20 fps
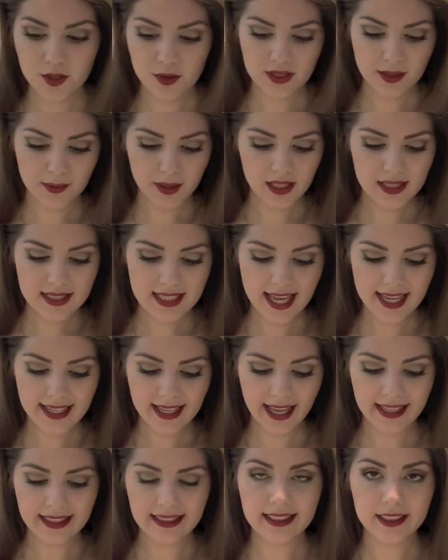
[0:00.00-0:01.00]
to do is I'm going to
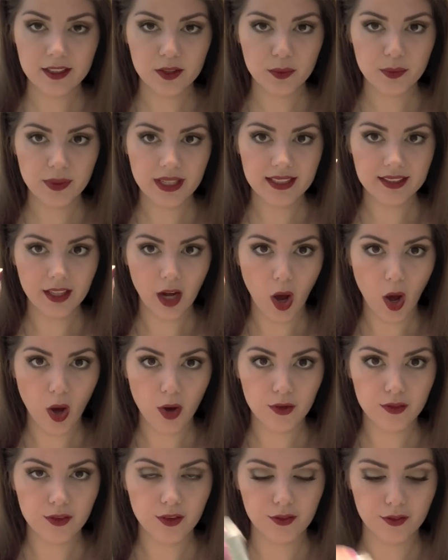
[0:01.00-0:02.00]
take a little bit
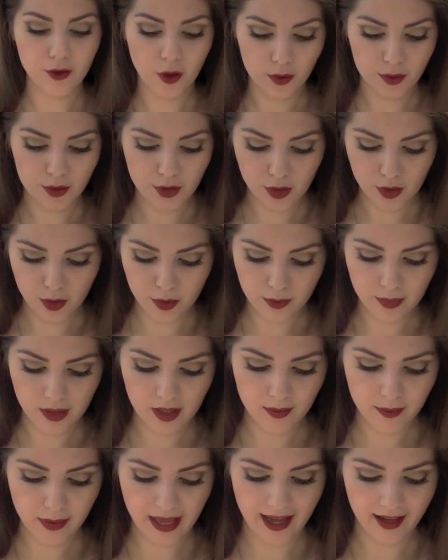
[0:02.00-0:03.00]
of volume
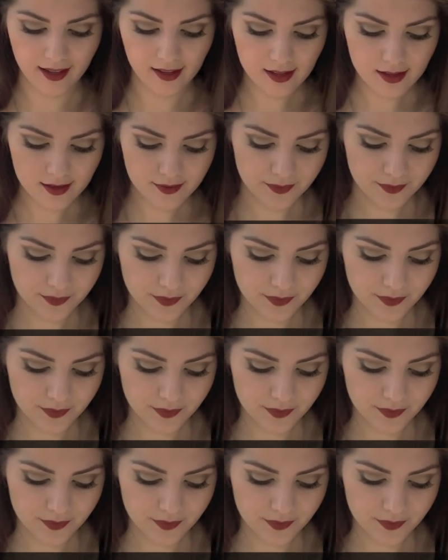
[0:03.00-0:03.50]
powder